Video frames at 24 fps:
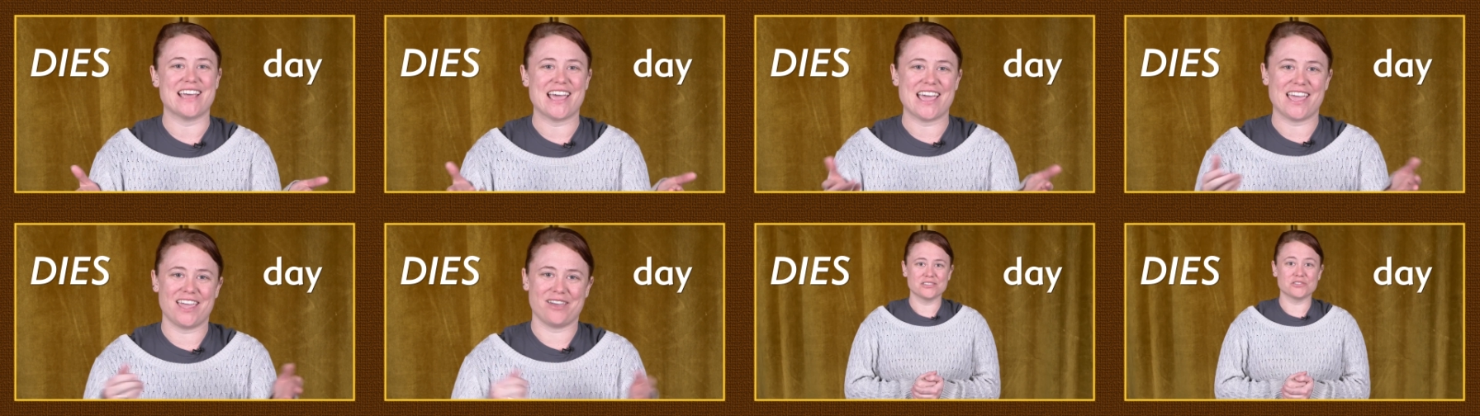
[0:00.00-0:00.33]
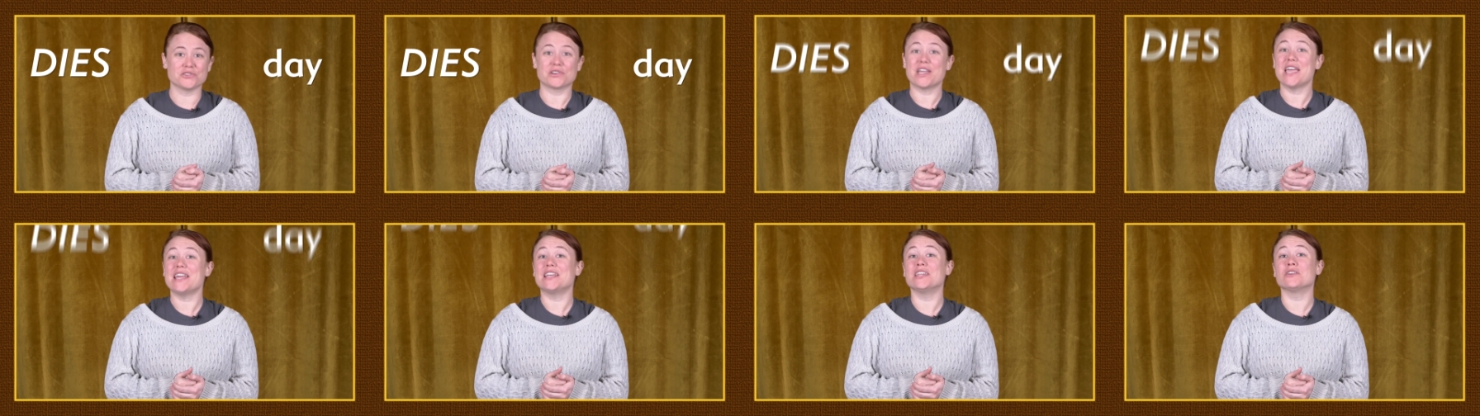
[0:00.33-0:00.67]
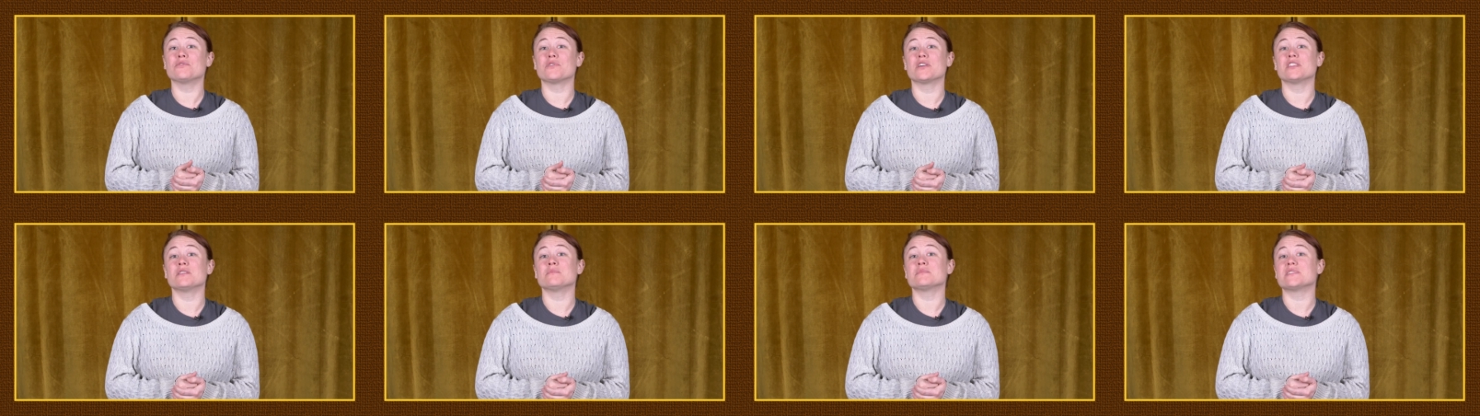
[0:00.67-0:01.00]
day.
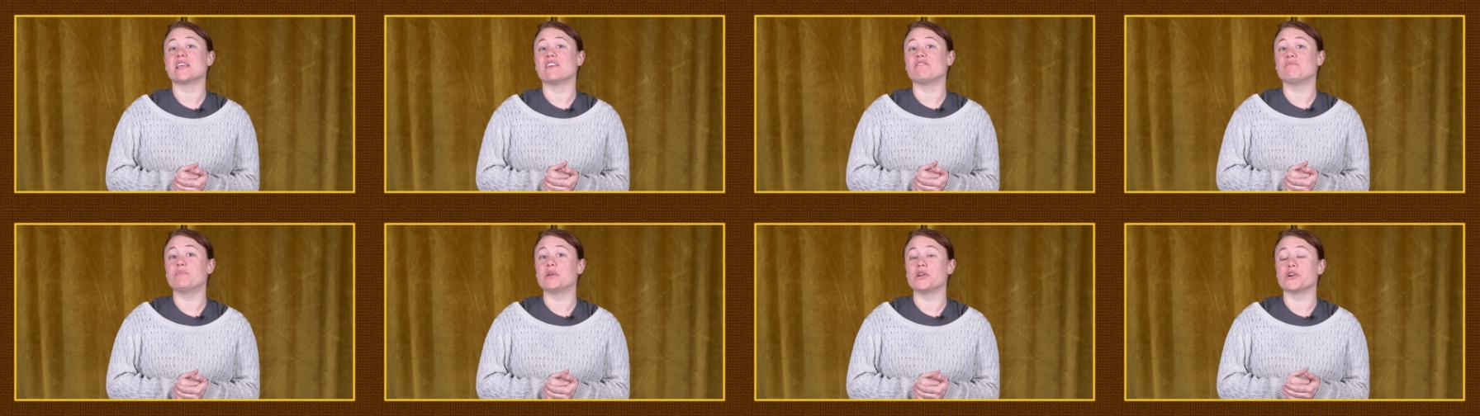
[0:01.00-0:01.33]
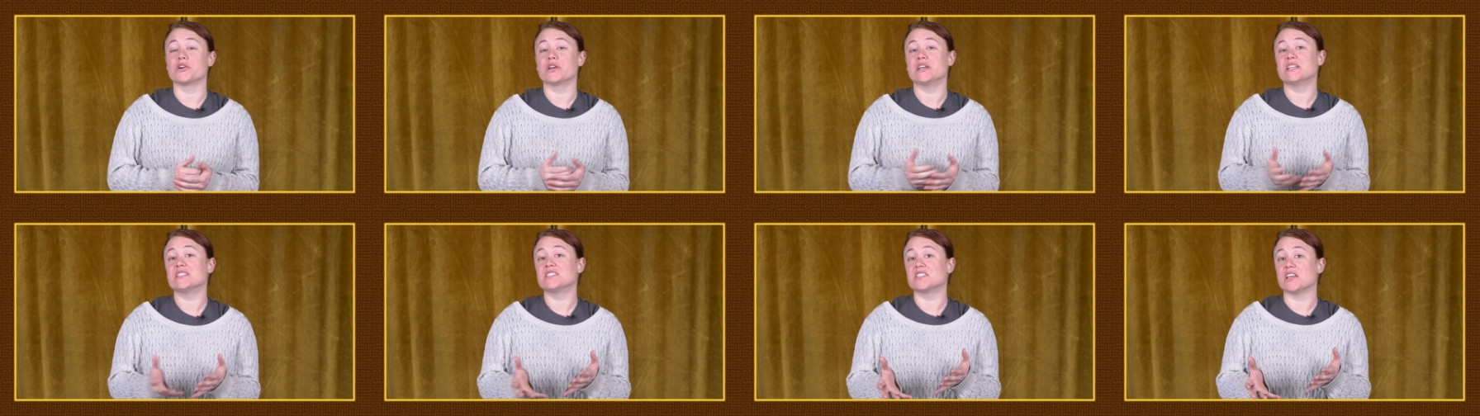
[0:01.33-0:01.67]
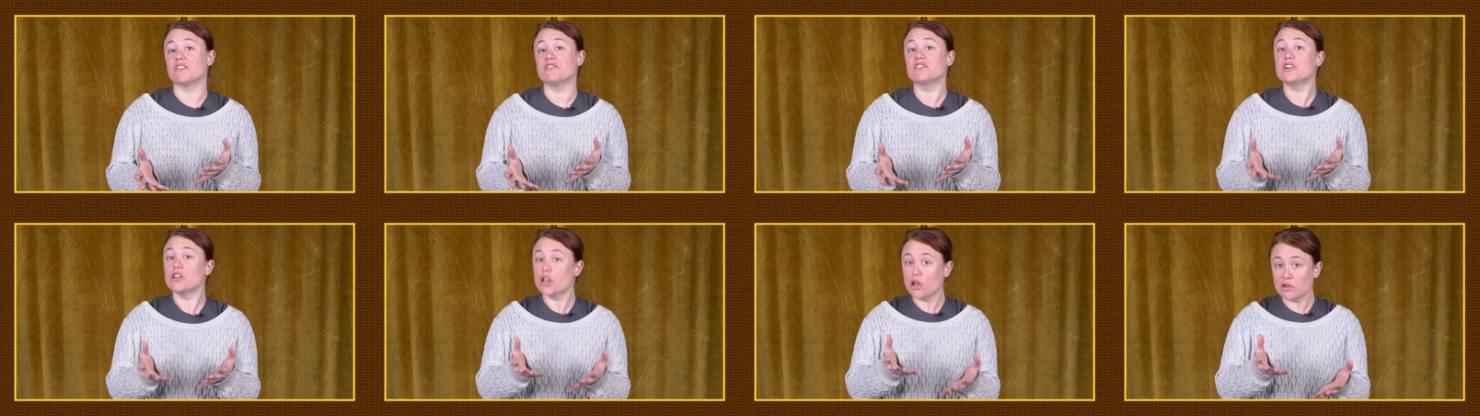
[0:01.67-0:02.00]
Circadian rhythms have periods
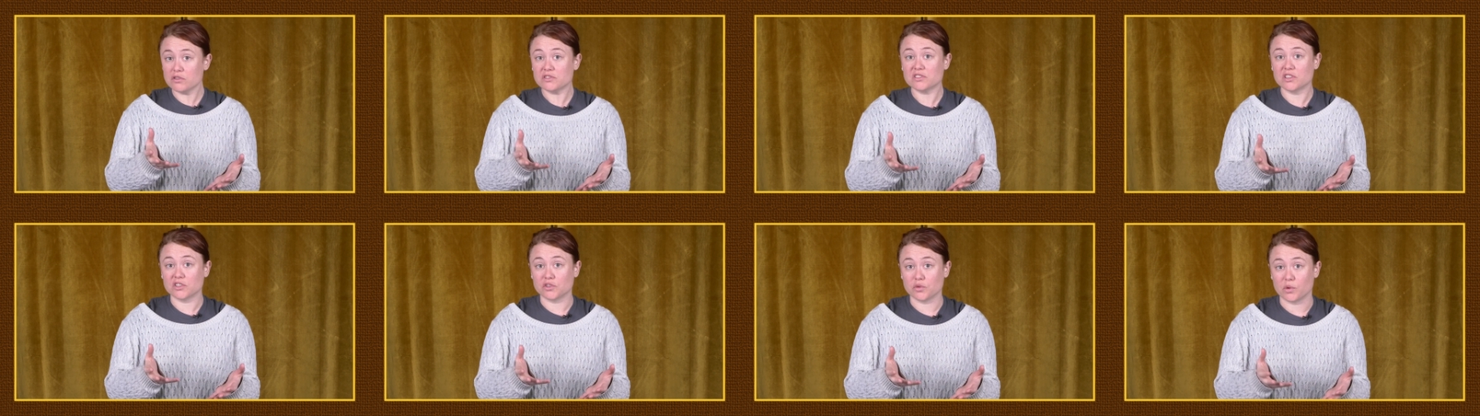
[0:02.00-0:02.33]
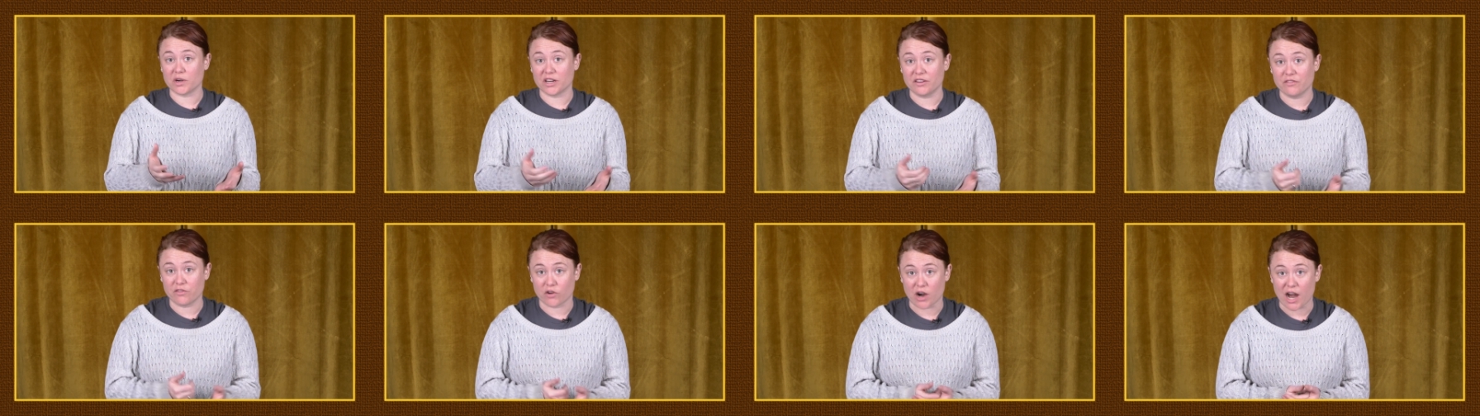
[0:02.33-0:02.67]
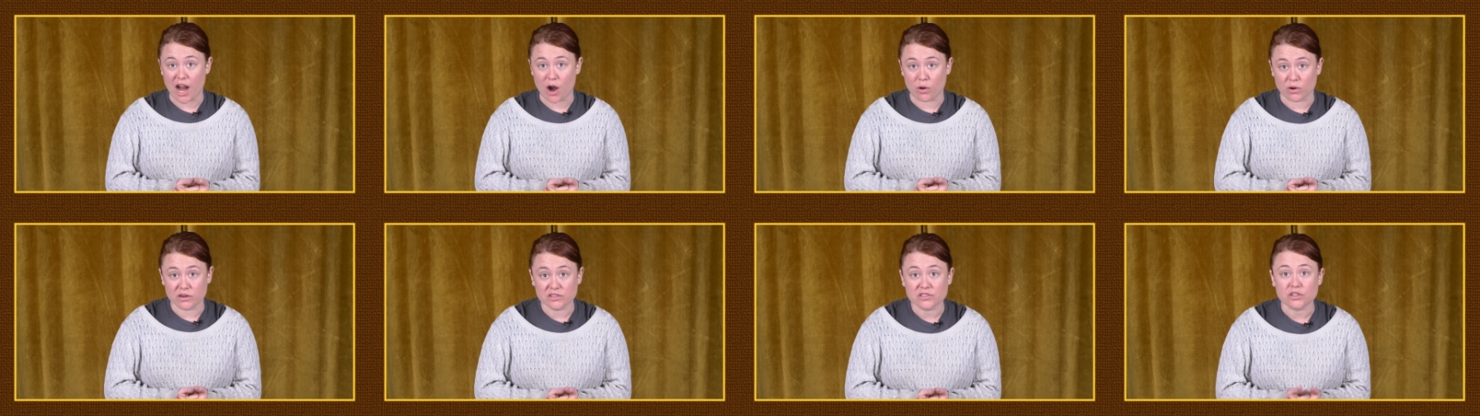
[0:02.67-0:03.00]
of close to 24
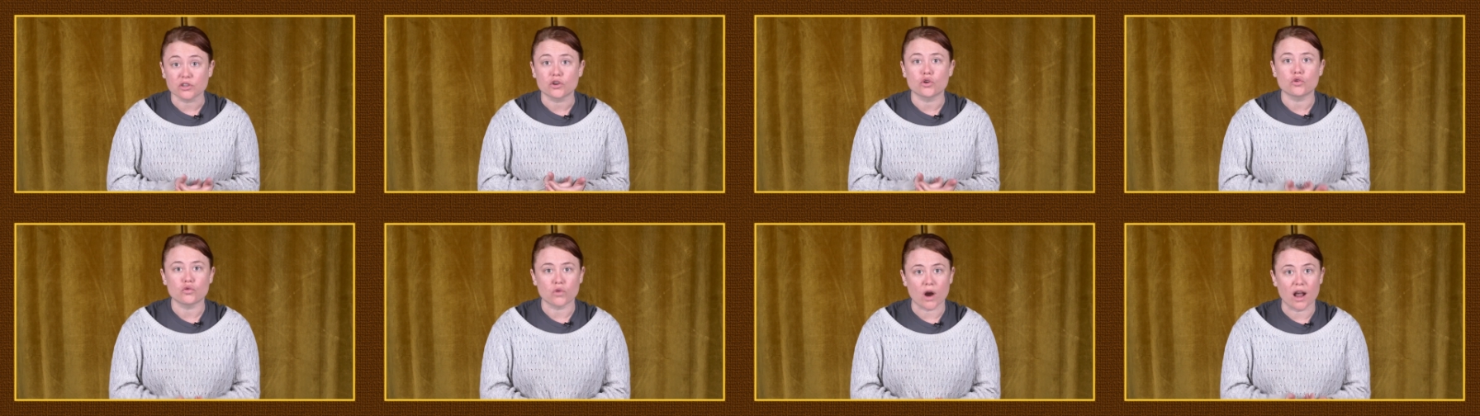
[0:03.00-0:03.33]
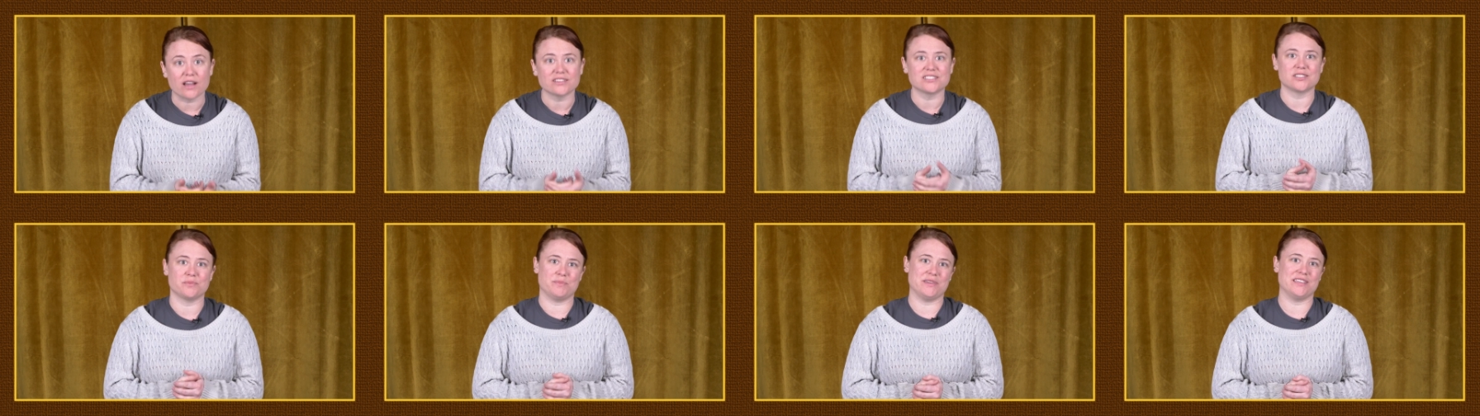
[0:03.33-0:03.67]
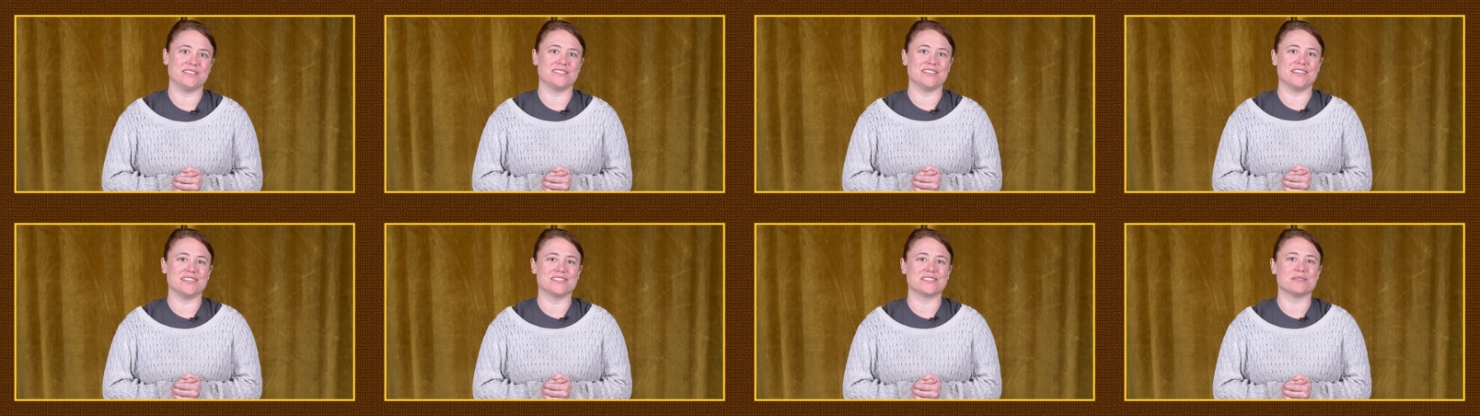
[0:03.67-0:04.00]
hours across
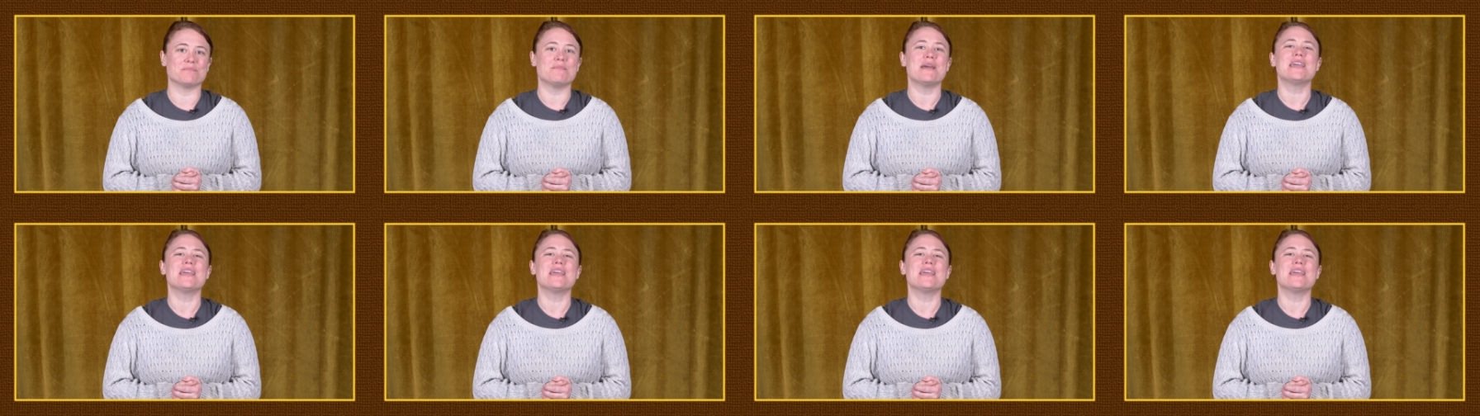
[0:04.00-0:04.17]
species,